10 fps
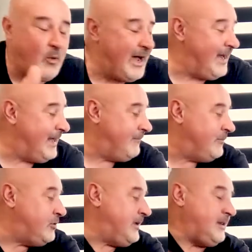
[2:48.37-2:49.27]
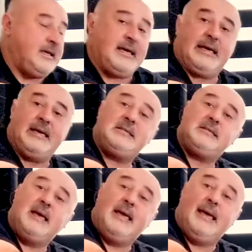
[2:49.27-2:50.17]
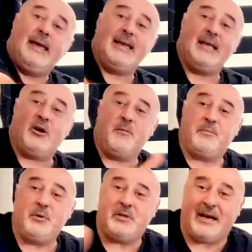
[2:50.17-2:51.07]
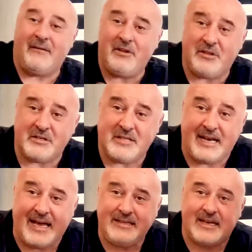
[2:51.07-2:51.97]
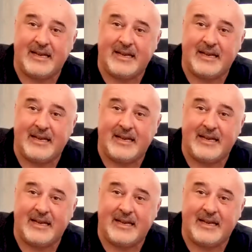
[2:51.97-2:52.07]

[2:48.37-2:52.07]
while i'm doing this in the computer every thursday night